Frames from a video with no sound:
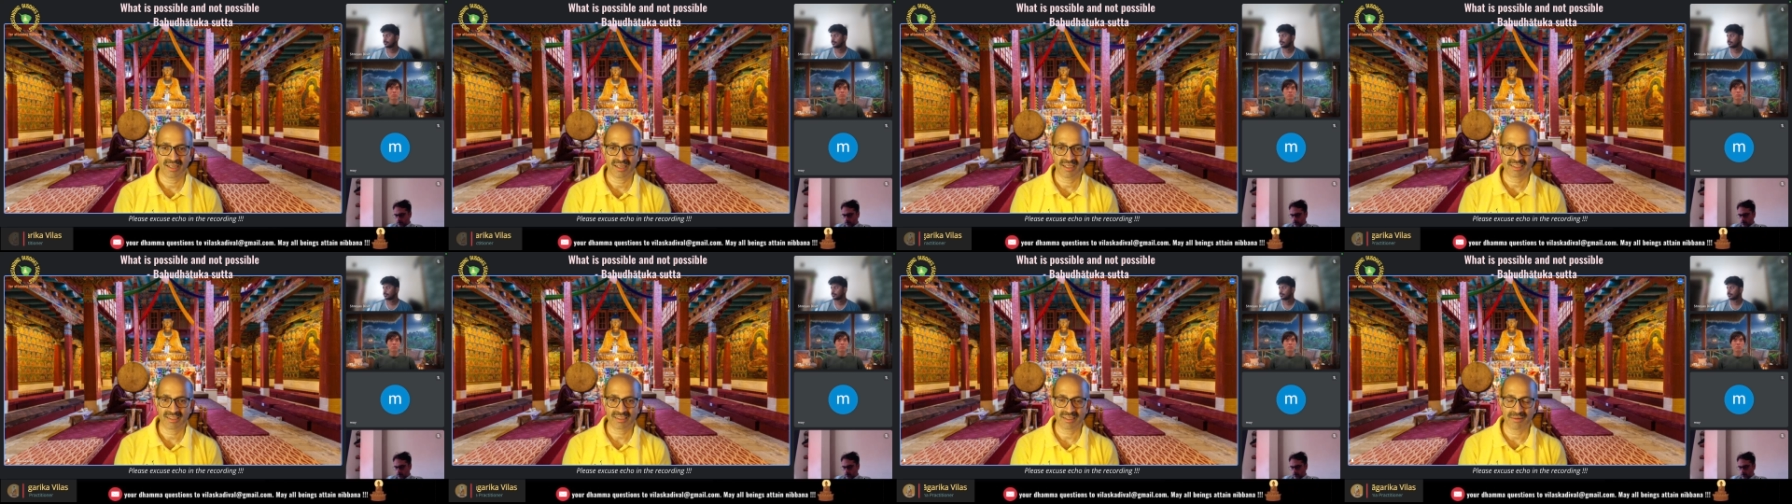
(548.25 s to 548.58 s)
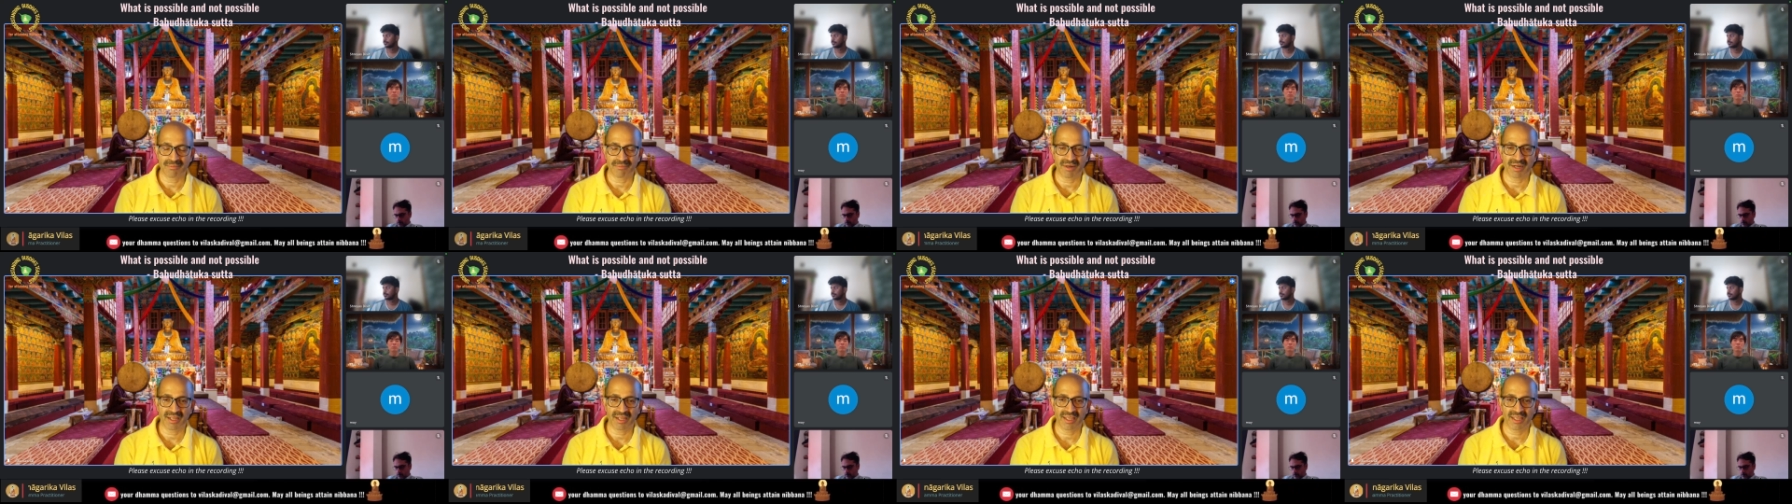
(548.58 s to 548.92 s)

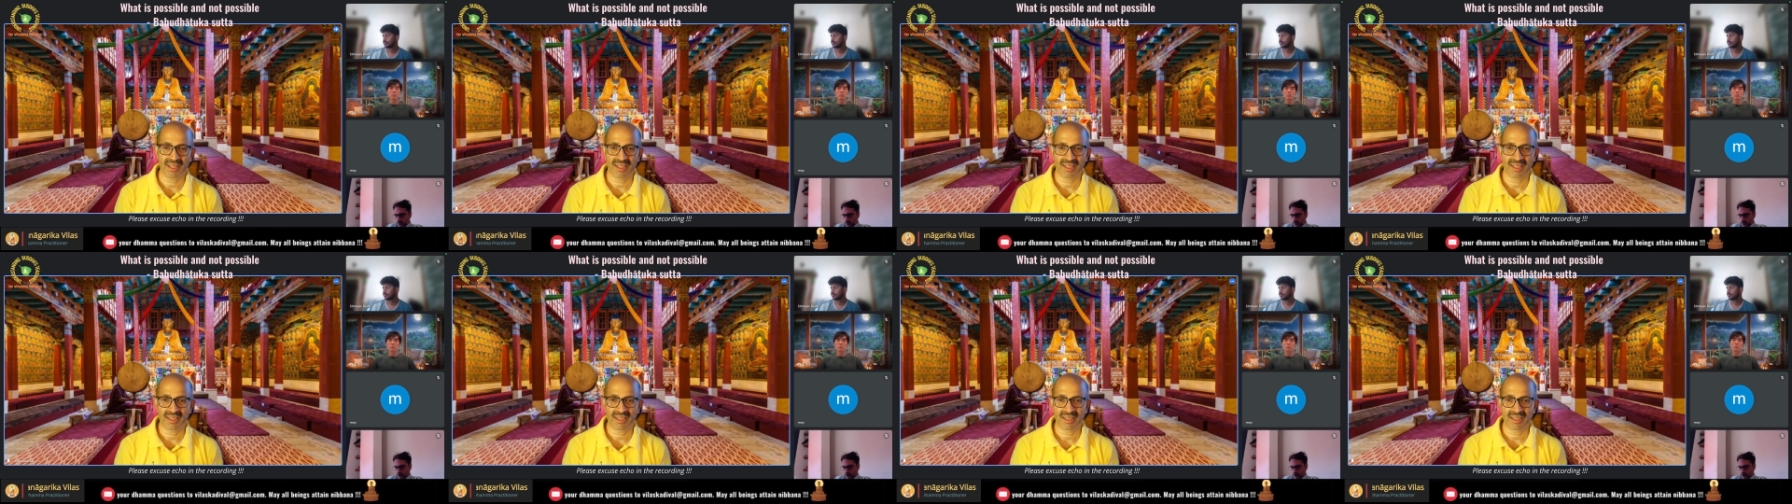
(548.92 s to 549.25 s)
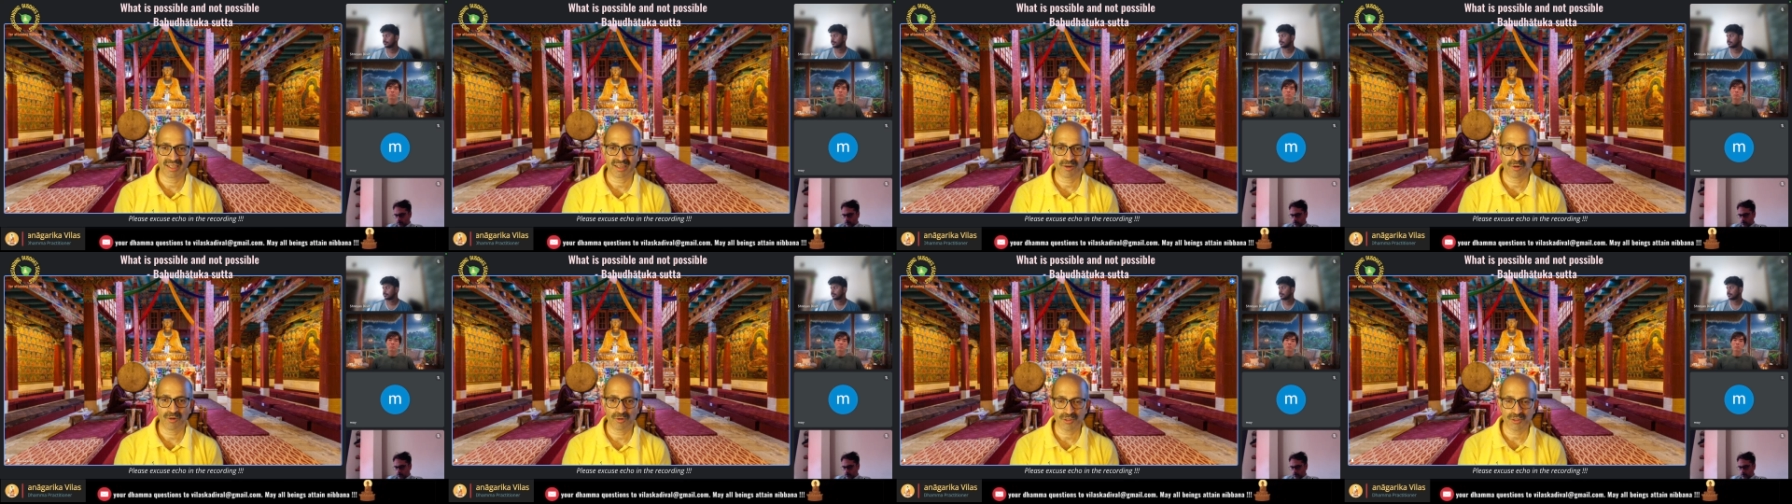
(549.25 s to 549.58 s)
somebody
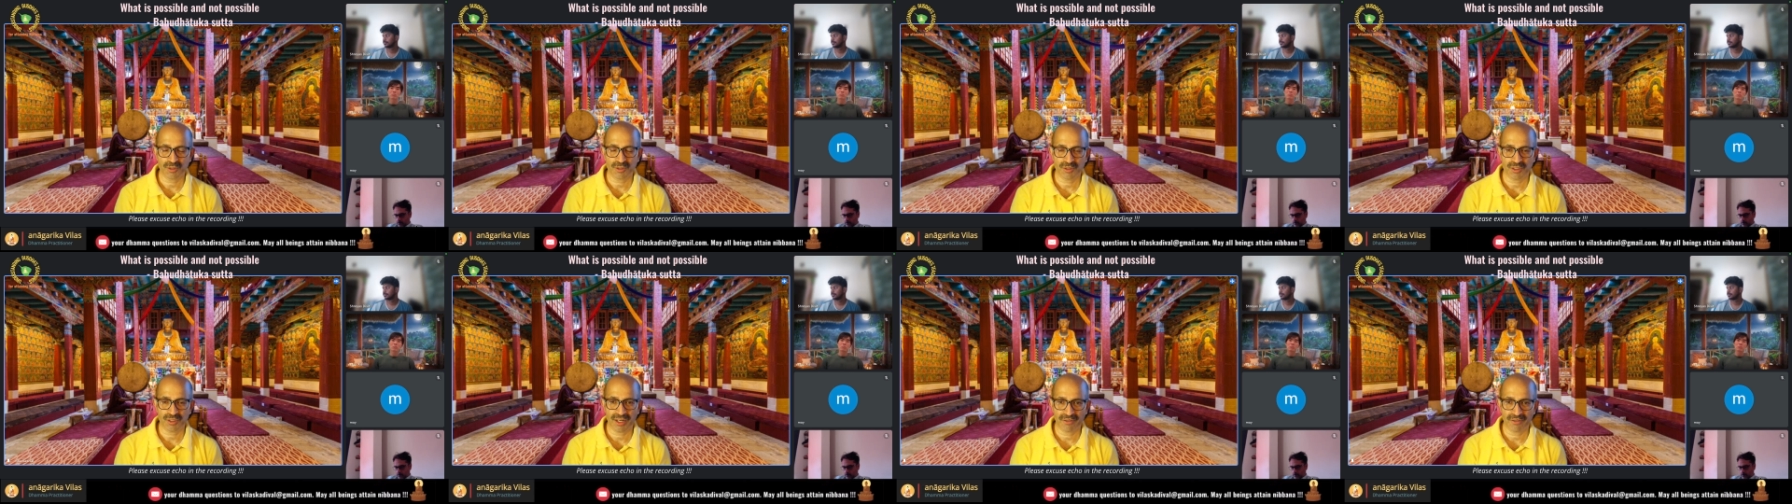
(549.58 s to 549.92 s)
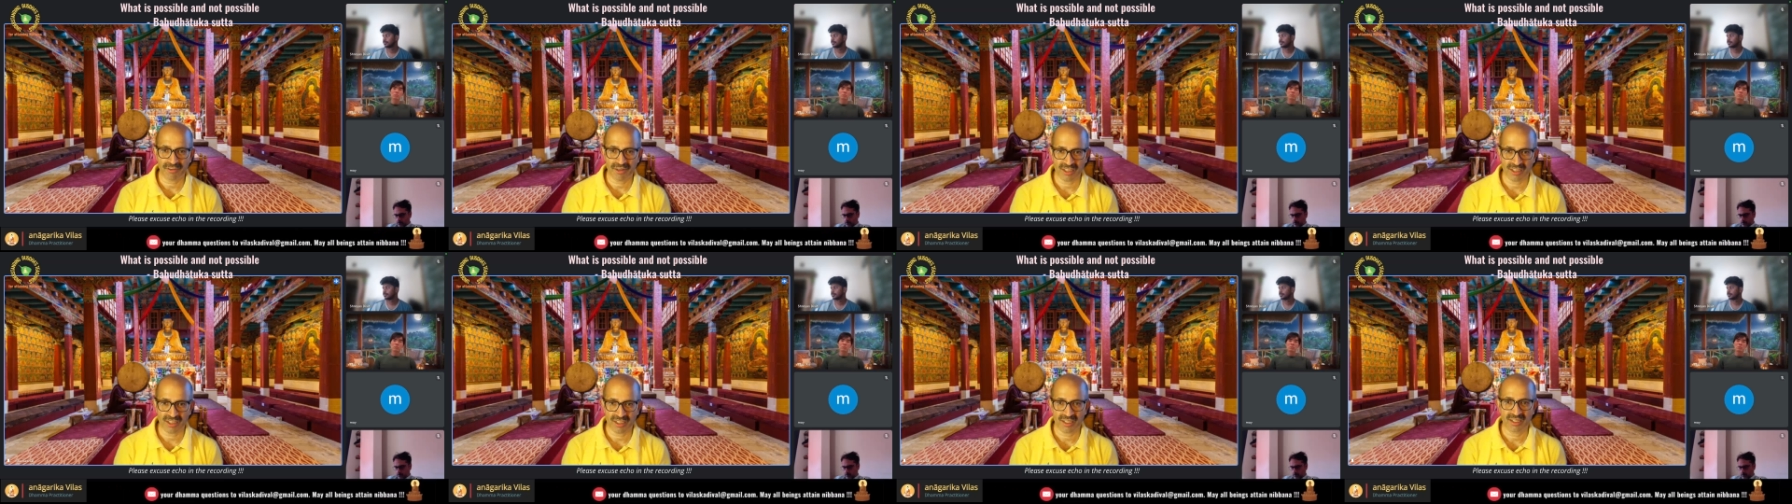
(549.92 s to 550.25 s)
goes to the
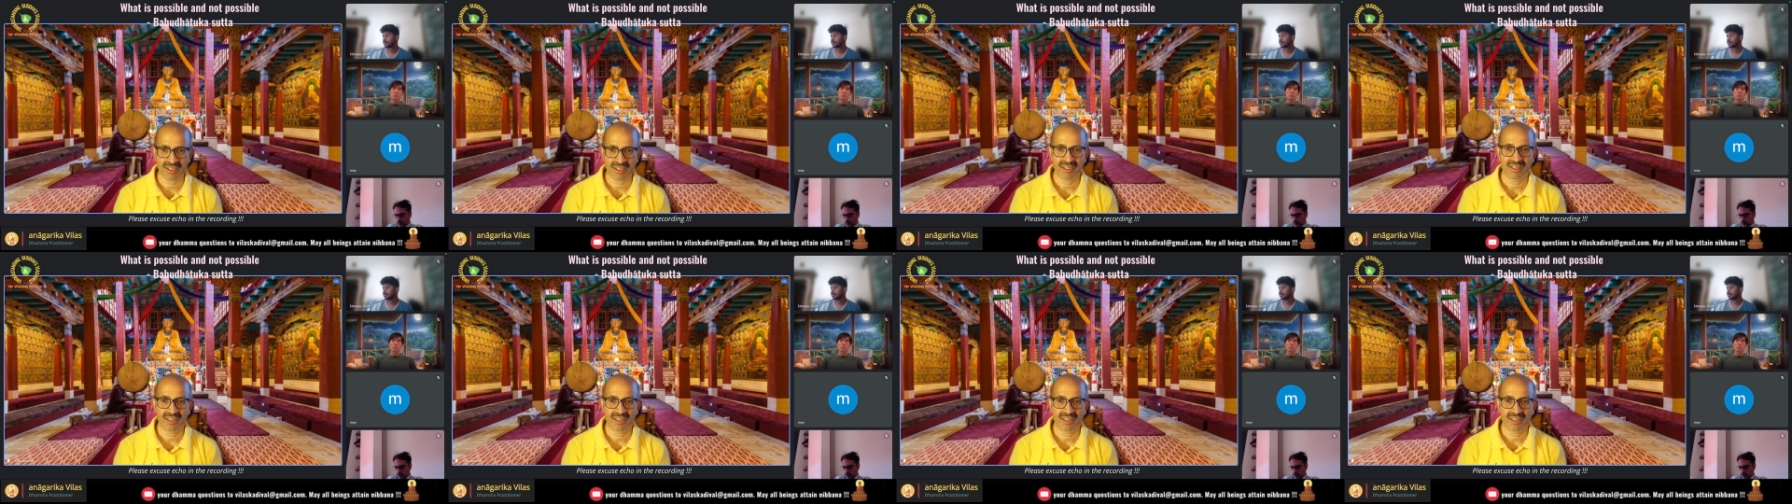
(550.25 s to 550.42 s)
river